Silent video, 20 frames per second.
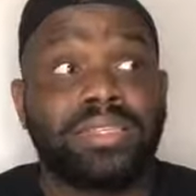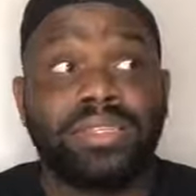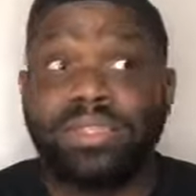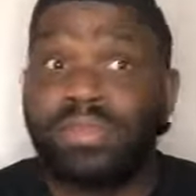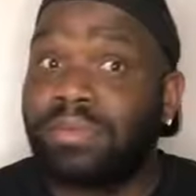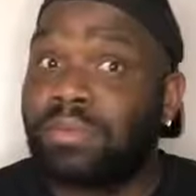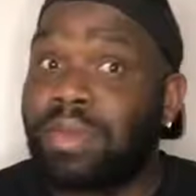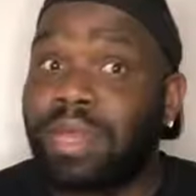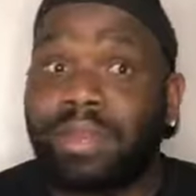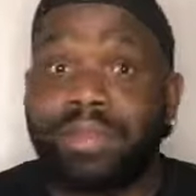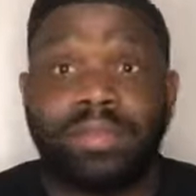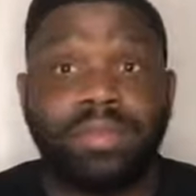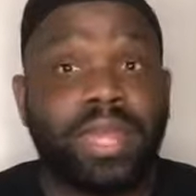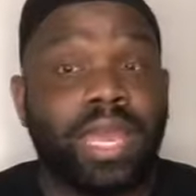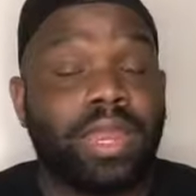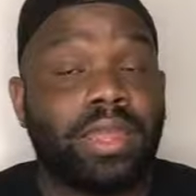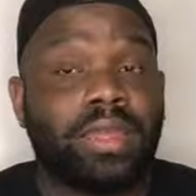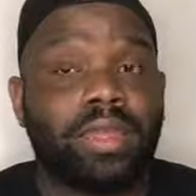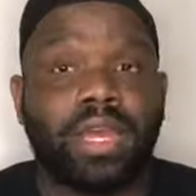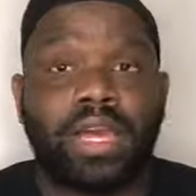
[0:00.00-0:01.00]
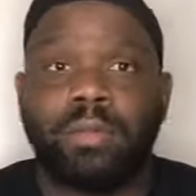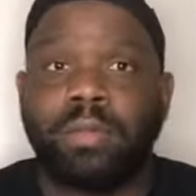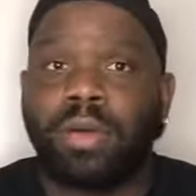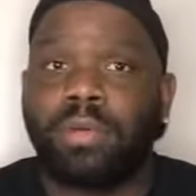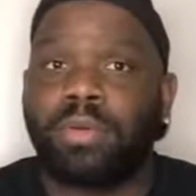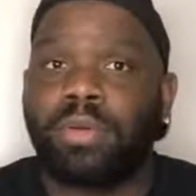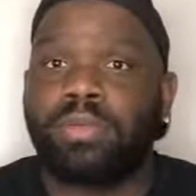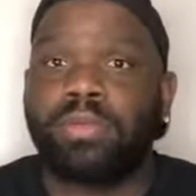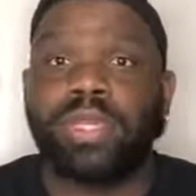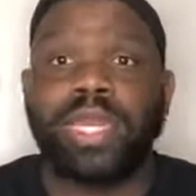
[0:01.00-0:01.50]
you gotta you gotta come
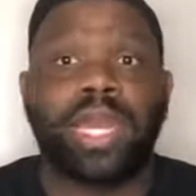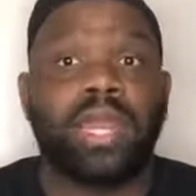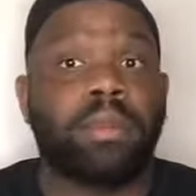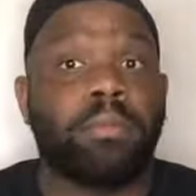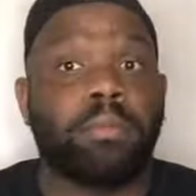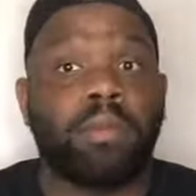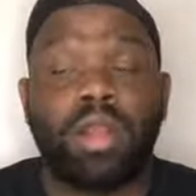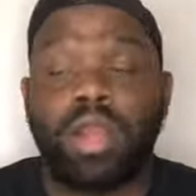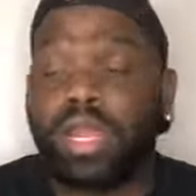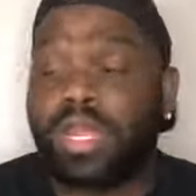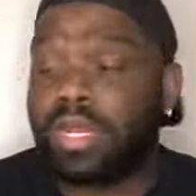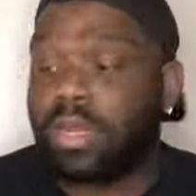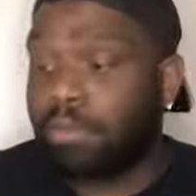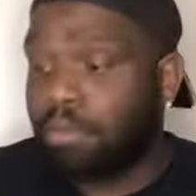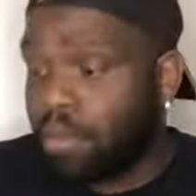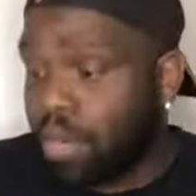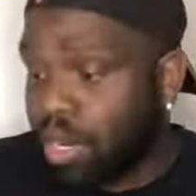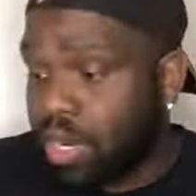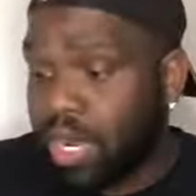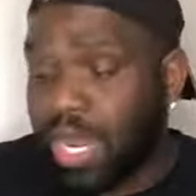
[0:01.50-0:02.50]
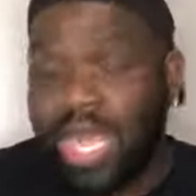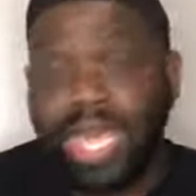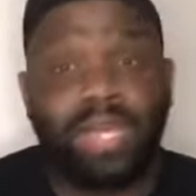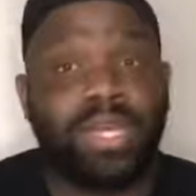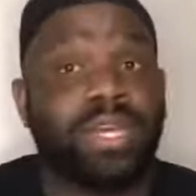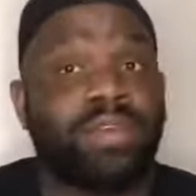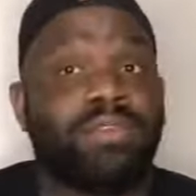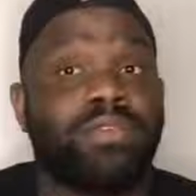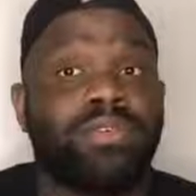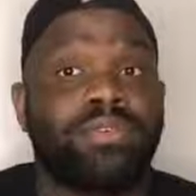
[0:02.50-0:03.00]
up with you gotta bargain and barter
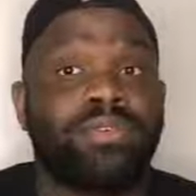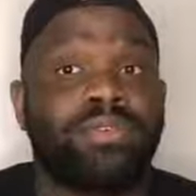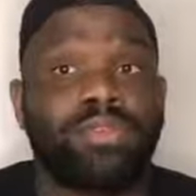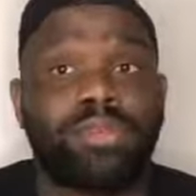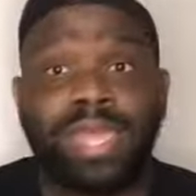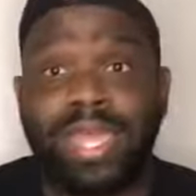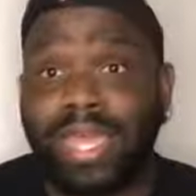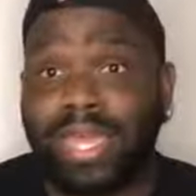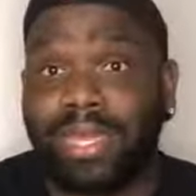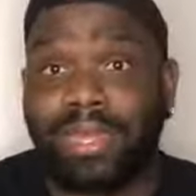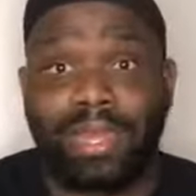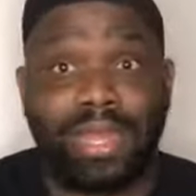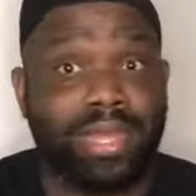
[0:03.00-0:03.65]
however you can.